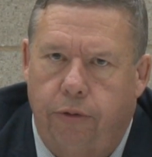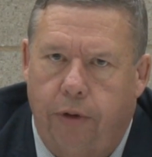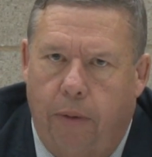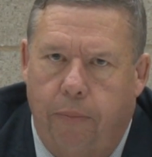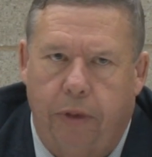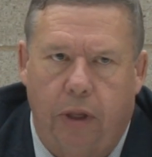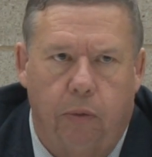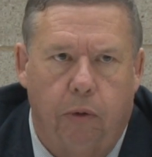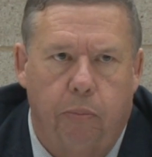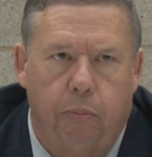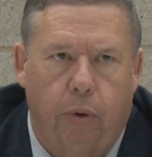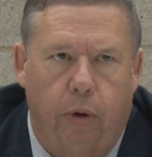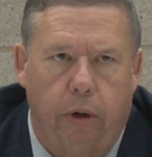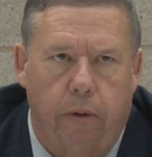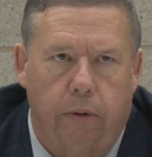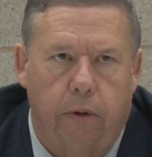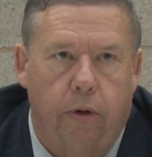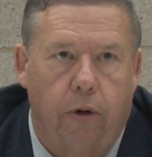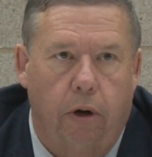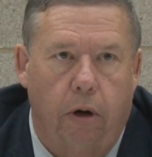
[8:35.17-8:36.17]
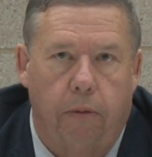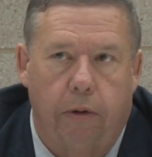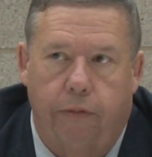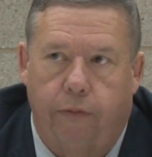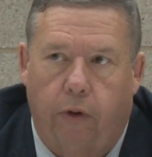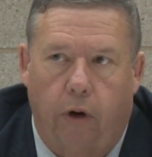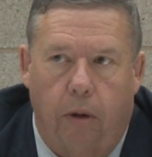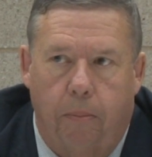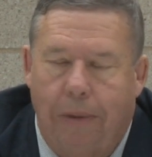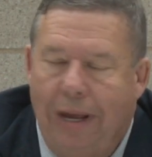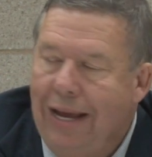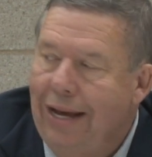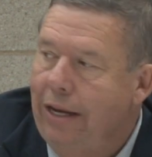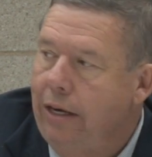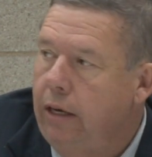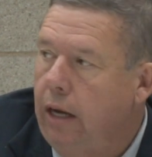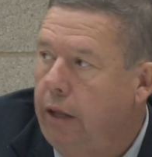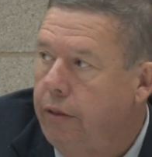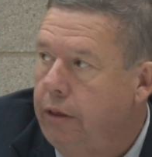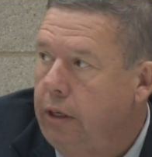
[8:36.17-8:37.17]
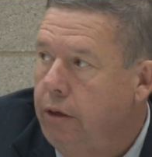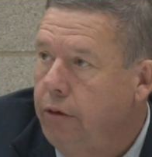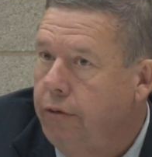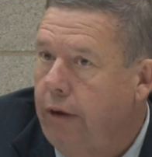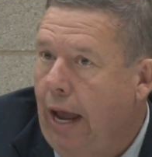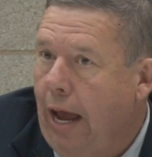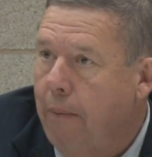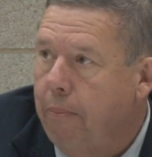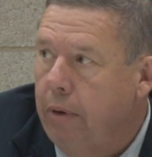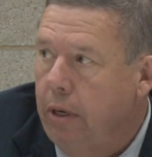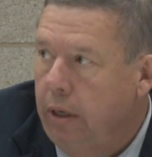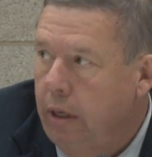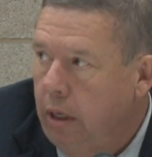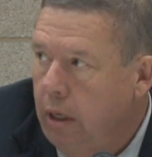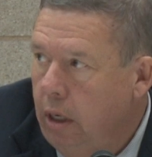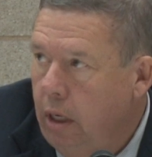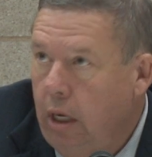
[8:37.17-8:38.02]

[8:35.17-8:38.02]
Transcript: something with tort reform. Nothing has happened.